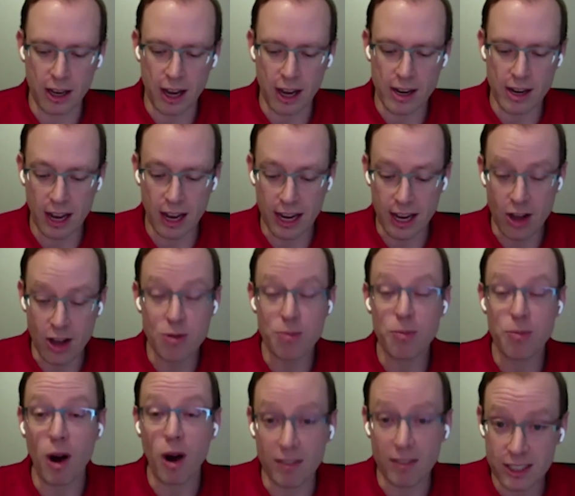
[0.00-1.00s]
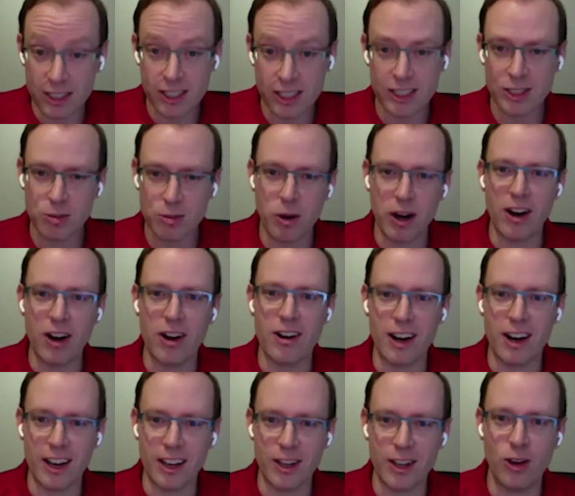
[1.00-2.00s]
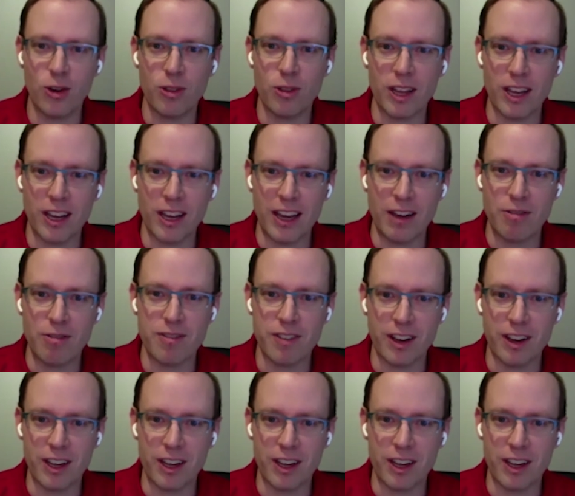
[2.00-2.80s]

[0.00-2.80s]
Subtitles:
unlike other provinces where they have